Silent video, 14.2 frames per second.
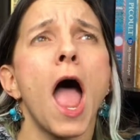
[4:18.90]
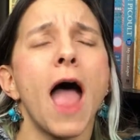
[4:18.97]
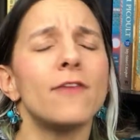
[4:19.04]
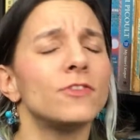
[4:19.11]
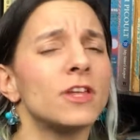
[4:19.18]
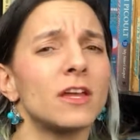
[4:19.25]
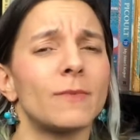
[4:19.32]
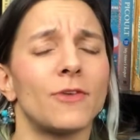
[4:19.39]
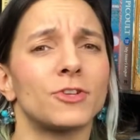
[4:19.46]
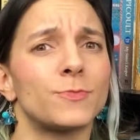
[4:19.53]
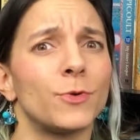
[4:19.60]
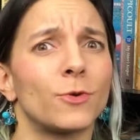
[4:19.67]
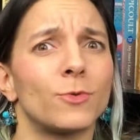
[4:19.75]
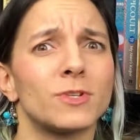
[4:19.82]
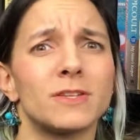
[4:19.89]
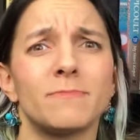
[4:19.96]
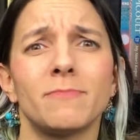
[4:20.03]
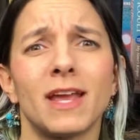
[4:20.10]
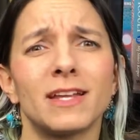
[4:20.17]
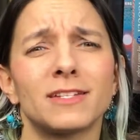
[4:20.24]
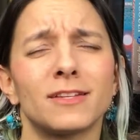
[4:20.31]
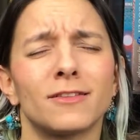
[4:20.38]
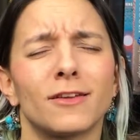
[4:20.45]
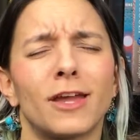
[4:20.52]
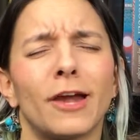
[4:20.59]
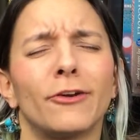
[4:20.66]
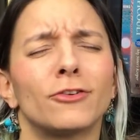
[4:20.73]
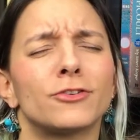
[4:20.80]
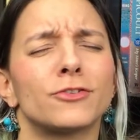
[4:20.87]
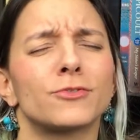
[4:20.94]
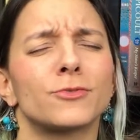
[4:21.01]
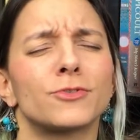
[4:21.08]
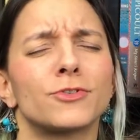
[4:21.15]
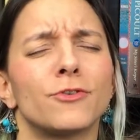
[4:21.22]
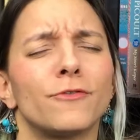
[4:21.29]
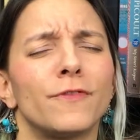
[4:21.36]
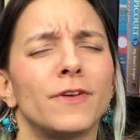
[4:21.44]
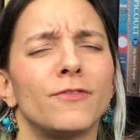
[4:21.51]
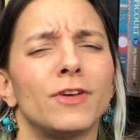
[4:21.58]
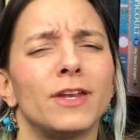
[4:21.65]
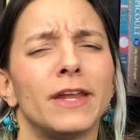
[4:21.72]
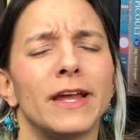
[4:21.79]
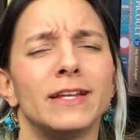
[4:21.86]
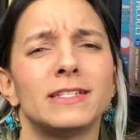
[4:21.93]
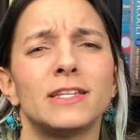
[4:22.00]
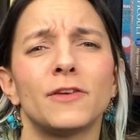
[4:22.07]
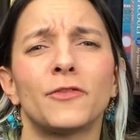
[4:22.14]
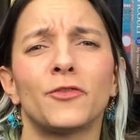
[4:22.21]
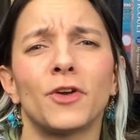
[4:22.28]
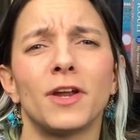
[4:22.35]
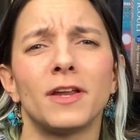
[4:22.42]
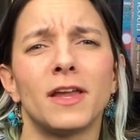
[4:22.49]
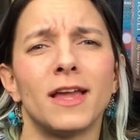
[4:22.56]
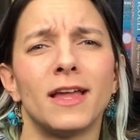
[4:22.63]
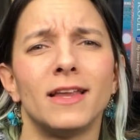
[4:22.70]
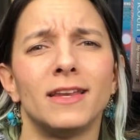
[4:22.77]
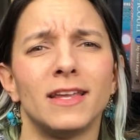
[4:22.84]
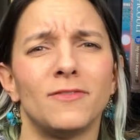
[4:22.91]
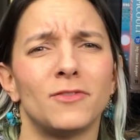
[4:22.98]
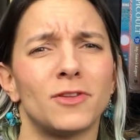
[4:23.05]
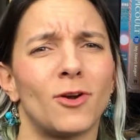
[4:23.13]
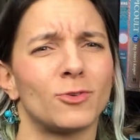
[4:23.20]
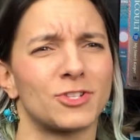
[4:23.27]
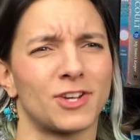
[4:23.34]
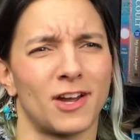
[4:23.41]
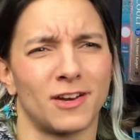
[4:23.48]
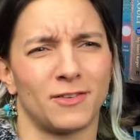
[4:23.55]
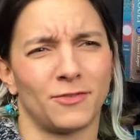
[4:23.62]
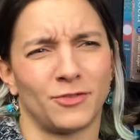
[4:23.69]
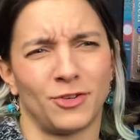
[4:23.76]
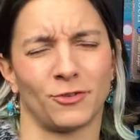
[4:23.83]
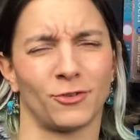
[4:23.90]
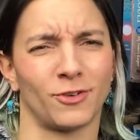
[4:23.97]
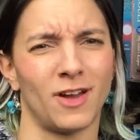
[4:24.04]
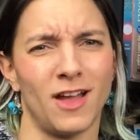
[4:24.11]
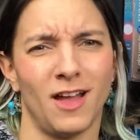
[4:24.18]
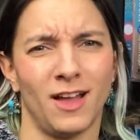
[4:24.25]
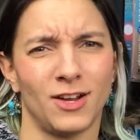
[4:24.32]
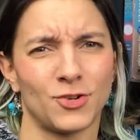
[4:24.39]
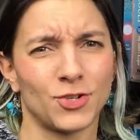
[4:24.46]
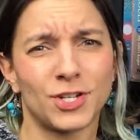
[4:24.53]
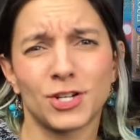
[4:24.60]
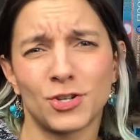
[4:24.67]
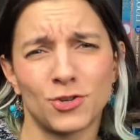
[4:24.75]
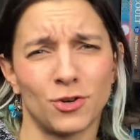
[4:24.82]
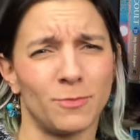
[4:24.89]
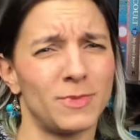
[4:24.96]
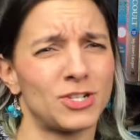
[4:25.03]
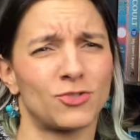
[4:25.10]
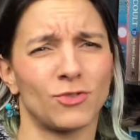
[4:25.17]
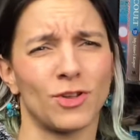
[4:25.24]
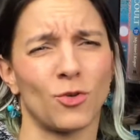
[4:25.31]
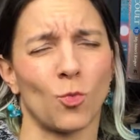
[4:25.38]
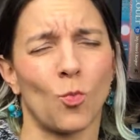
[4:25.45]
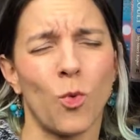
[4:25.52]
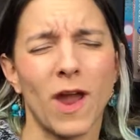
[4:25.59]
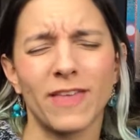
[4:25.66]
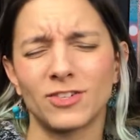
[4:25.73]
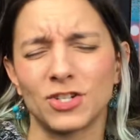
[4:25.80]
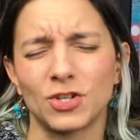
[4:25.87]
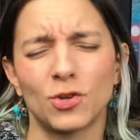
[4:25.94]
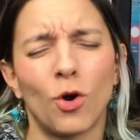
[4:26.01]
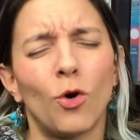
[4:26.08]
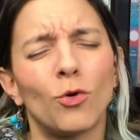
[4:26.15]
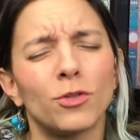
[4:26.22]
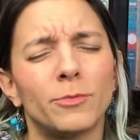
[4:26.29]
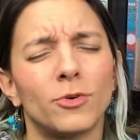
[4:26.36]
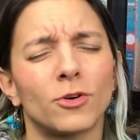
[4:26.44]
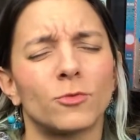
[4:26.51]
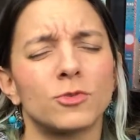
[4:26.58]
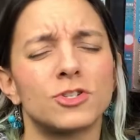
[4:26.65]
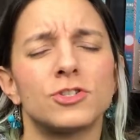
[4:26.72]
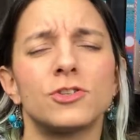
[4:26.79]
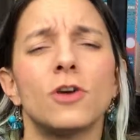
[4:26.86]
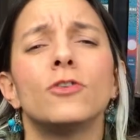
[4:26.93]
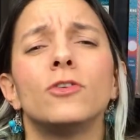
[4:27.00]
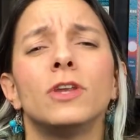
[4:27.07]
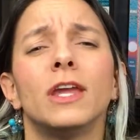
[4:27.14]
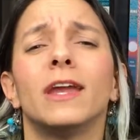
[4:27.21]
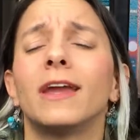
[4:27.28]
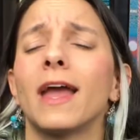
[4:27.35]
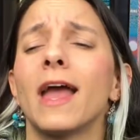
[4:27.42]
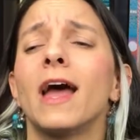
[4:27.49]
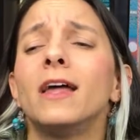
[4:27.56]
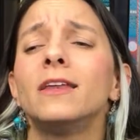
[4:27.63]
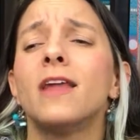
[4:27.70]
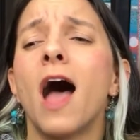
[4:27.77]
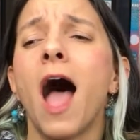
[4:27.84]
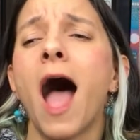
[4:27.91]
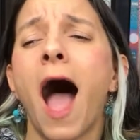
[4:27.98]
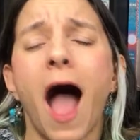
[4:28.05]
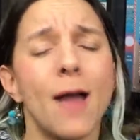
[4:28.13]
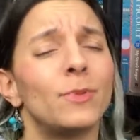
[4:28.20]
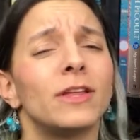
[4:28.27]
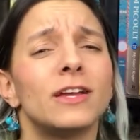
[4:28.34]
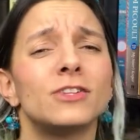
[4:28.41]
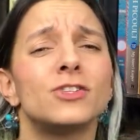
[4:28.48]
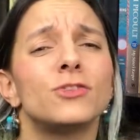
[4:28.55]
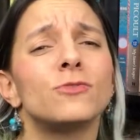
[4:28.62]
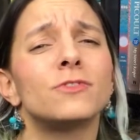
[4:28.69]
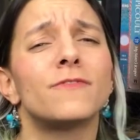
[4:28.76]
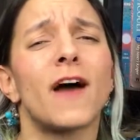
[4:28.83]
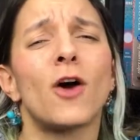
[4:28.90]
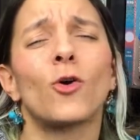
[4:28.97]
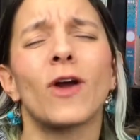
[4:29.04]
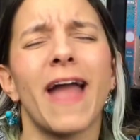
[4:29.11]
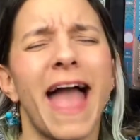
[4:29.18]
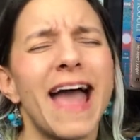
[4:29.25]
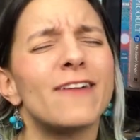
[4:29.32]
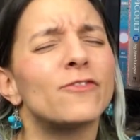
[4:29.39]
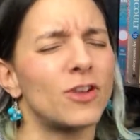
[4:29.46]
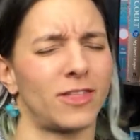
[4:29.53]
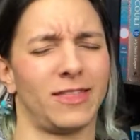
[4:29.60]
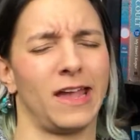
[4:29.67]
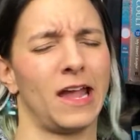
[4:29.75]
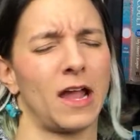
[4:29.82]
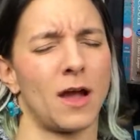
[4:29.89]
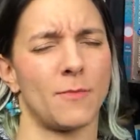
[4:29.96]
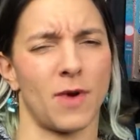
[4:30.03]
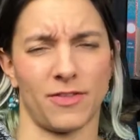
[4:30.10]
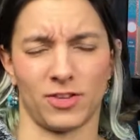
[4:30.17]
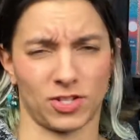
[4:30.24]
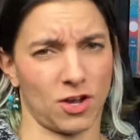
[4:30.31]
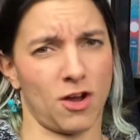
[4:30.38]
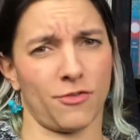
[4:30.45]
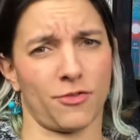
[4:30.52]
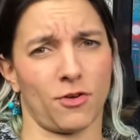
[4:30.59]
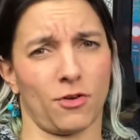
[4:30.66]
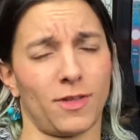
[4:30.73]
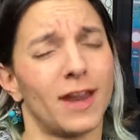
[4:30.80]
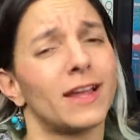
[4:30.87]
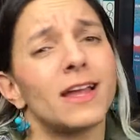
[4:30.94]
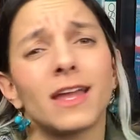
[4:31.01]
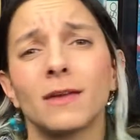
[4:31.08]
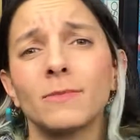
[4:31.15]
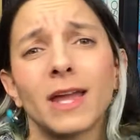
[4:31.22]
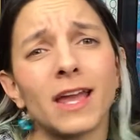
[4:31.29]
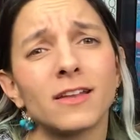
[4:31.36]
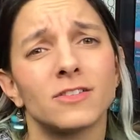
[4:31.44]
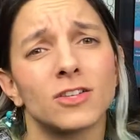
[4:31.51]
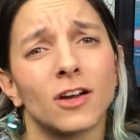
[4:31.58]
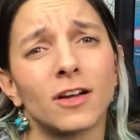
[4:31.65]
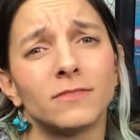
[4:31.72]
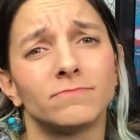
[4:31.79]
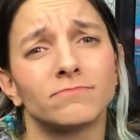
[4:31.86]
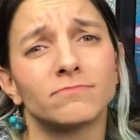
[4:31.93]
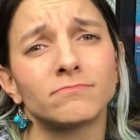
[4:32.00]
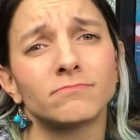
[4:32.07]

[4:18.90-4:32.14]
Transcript: everything about this book was amazing. The characters were so vivid and different, and even though it was kind of your traditional mystery, the way that she told the book was so unique, and I plan to devour everything by this author that I can get my hands on.